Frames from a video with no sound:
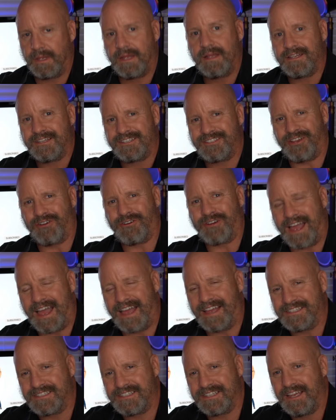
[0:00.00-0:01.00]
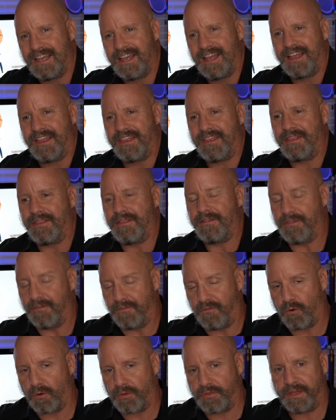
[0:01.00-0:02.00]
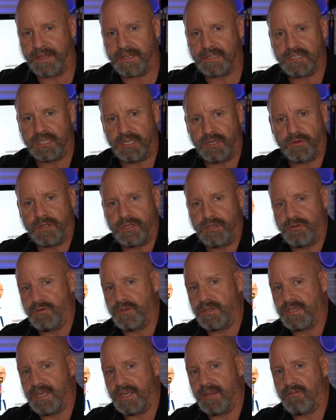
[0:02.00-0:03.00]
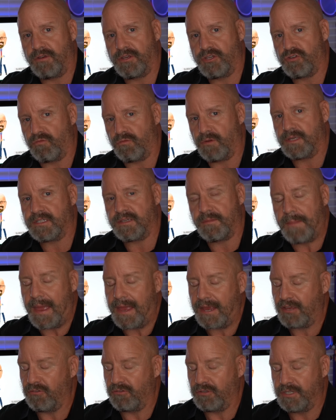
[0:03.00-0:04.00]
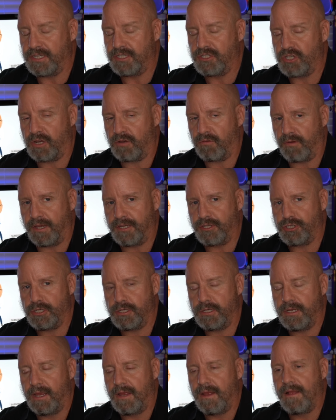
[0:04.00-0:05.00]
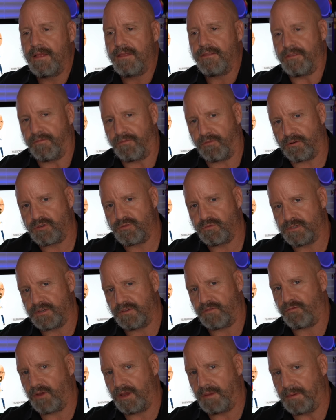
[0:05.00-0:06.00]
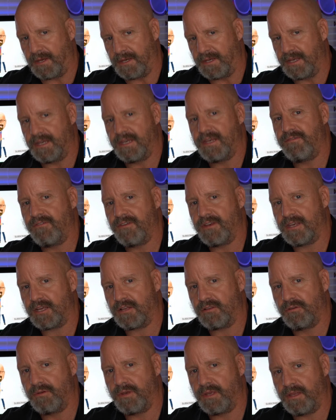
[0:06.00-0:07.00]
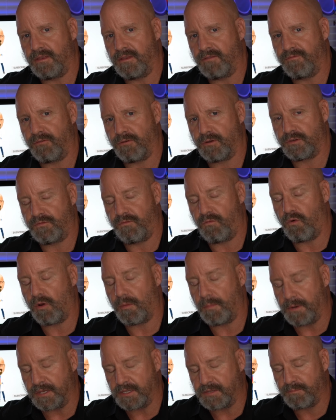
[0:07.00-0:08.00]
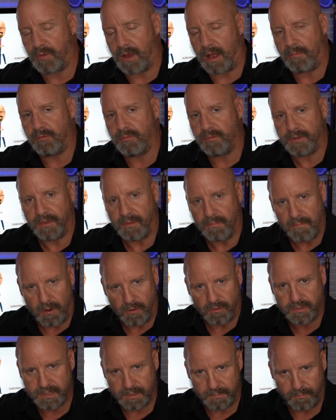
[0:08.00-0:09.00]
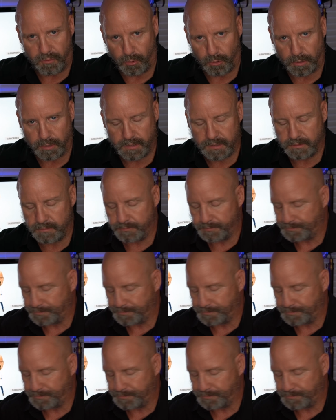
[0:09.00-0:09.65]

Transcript: So guys, the four things that you can do to decrease your risk of macular degeneration. The first one's a freebie. Didn't even include it in the first four, but it's probably the most important.